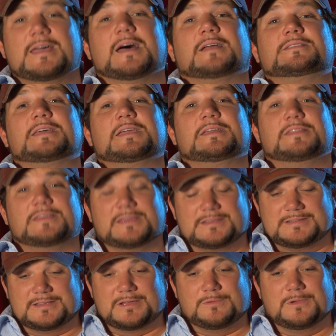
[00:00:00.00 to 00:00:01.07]
I'll tell you
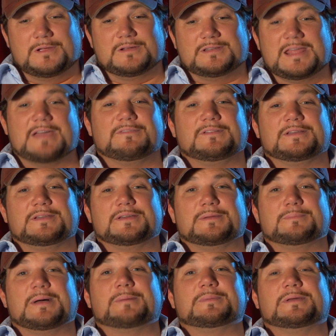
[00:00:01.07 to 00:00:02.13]
this, uh, we are definitely going to
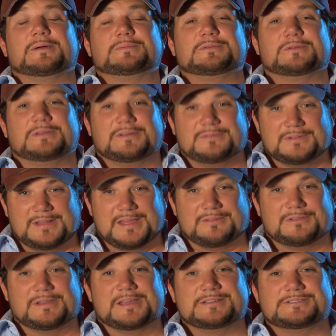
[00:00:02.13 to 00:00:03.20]
bump it up to a different
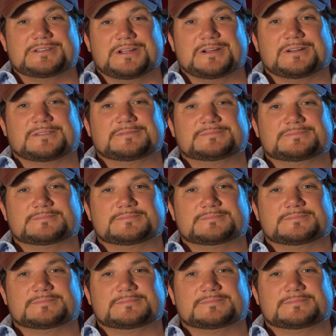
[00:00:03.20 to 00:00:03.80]
level next year.